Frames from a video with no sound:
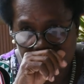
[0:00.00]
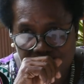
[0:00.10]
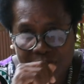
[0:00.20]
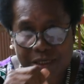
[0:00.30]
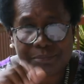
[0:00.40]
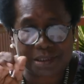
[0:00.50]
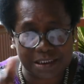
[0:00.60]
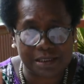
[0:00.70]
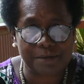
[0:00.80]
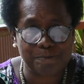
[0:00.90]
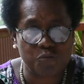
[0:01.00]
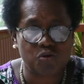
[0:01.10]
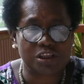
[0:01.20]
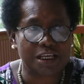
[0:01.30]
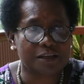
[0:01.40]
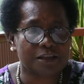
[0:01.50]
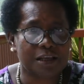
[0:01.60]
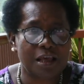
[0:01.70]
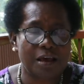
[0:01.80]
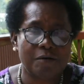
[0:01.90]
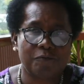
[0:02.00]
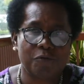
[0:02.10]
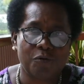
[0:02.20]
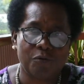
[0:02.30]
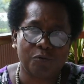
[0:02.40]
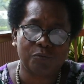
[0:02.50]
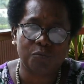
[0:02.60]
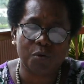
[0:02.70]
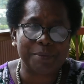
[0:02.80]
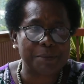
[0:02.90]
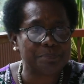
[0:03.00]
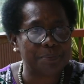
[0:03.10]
very, very important for women